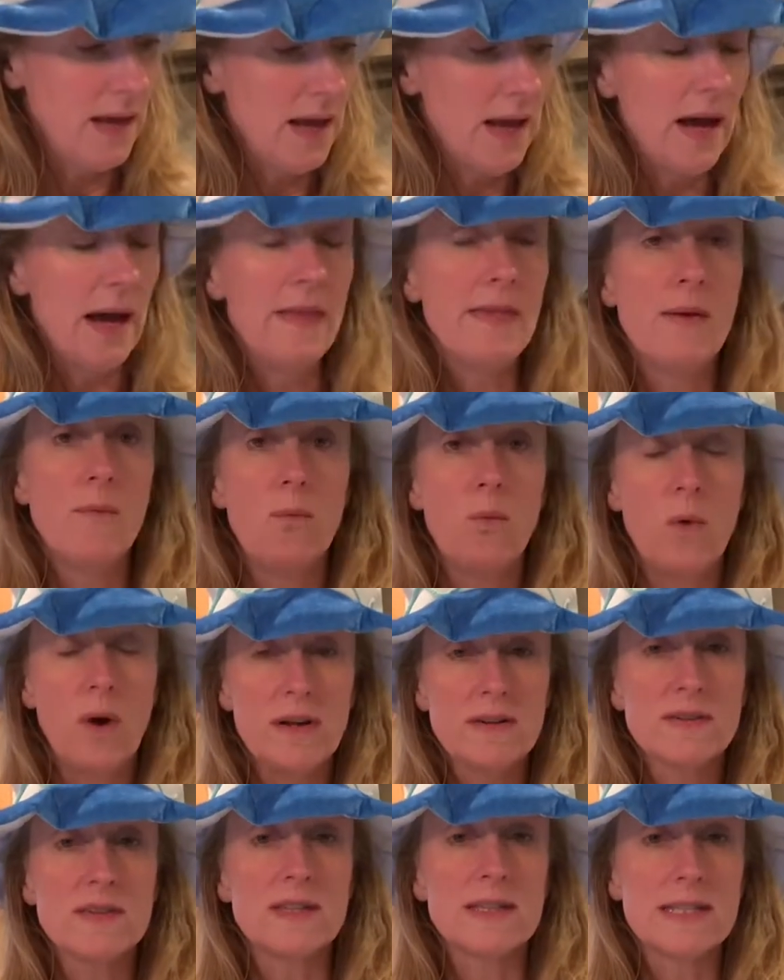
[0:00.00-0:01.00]
And then
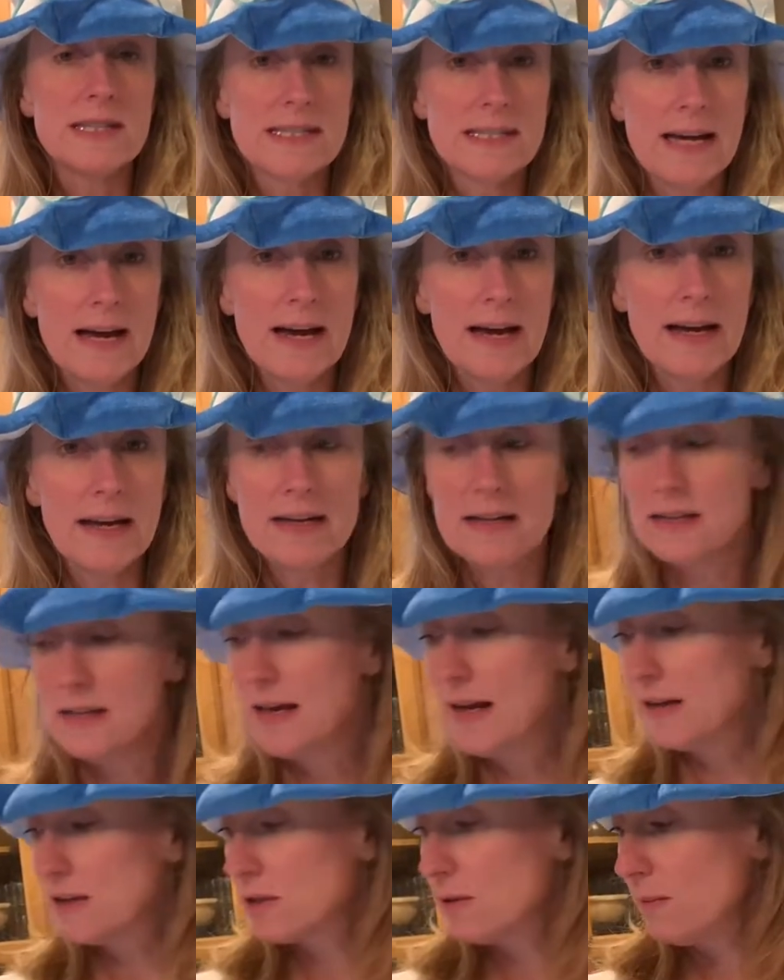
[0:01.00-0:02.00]
once it's done,
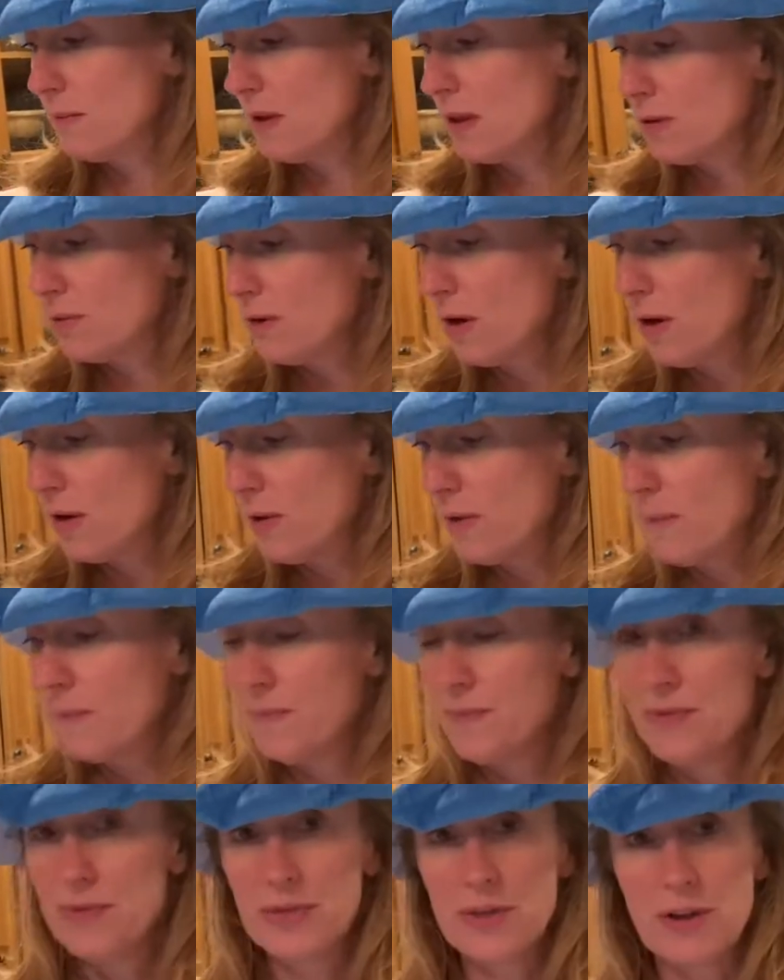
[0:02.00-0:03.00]
that's when we throw
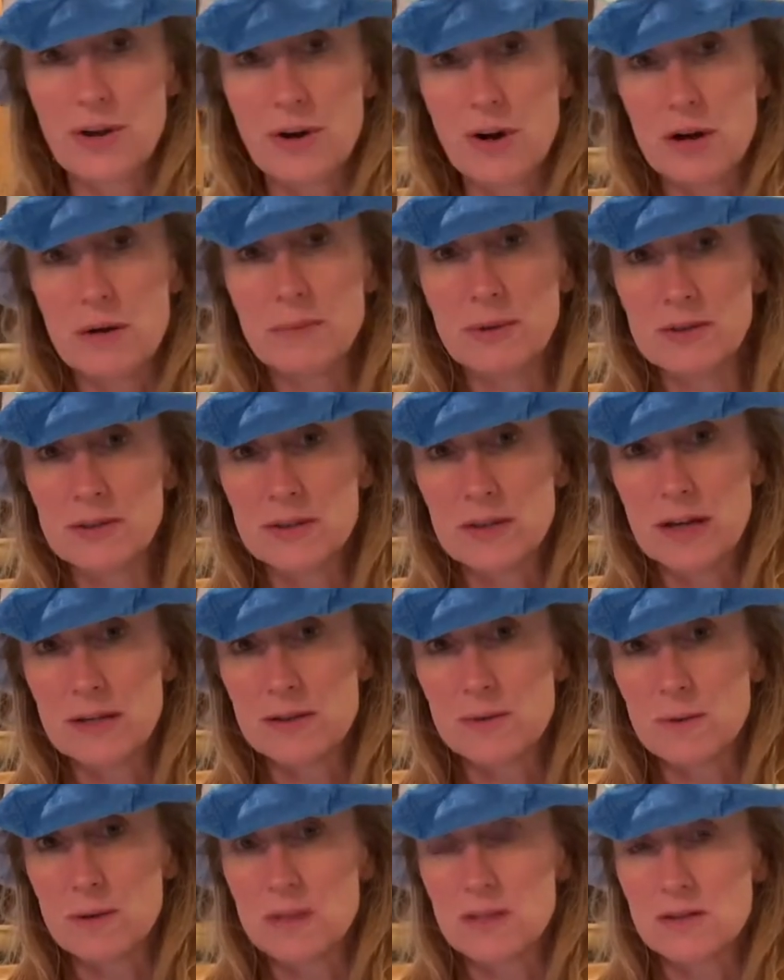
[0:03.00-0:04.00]
the caramel
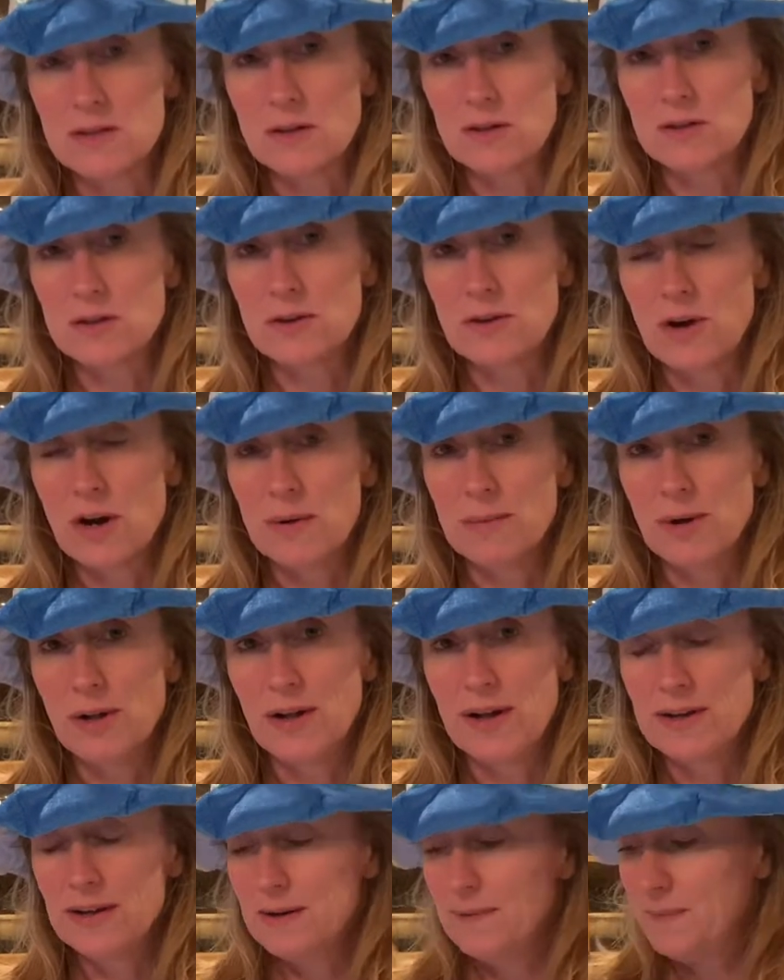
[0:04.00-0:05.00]
sauce with the salted caramel
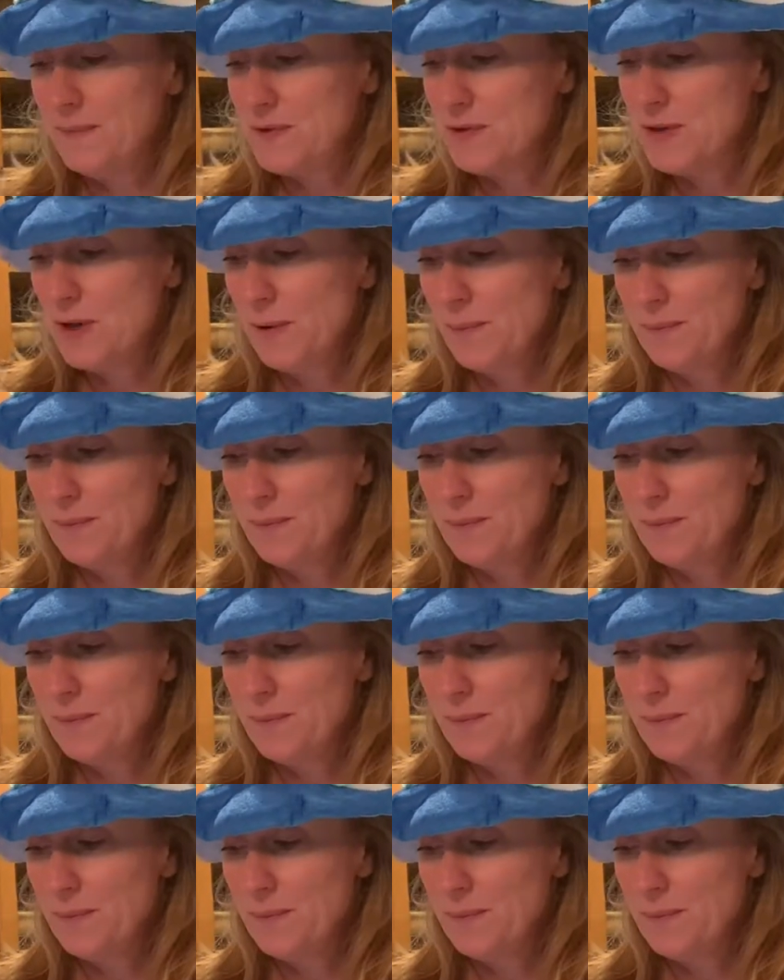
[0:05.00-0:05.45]
on it. So